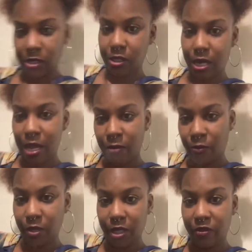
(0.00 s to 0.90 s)
babe, I
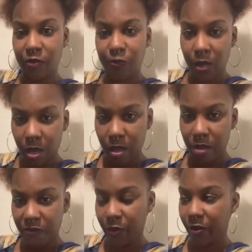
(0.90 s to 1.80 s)
wasn't with that
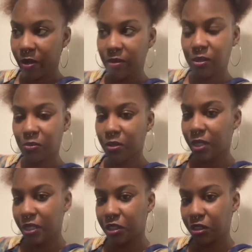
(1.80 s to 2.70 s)
motherfucker. I, I was
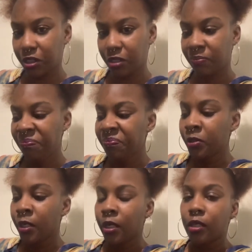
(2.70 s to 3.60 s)
at home
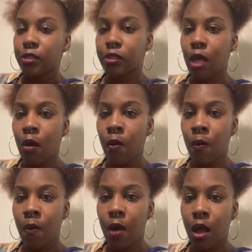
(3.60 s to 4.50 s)
in the bed,
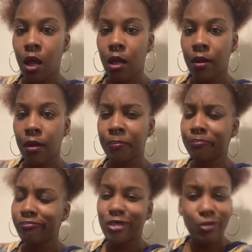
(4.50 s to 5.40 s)
not cleaned the
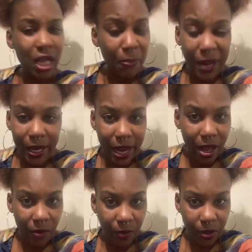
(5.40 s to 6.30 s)
fuck out
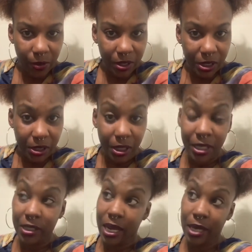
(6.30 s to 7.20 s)
okay?
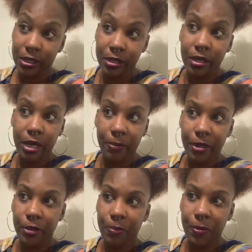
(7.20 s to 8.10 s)
And actually, I've
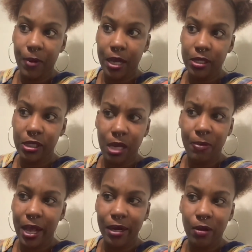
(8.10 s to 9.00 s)
been asleep all
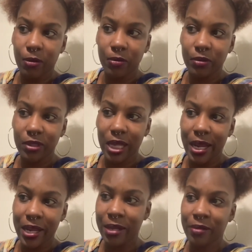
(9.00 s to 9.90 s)
day today, and I
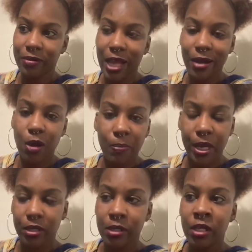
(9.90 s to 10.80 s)
just got really
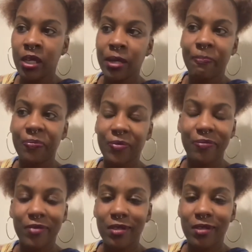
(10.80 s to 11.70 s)
the fuck up for
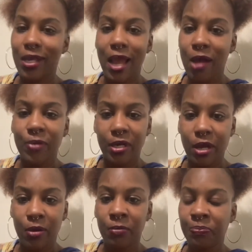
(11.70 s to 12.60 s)
real on some real
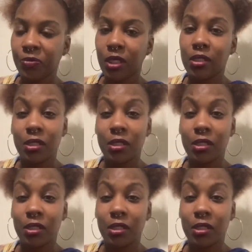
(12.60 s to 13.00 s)
ass shit.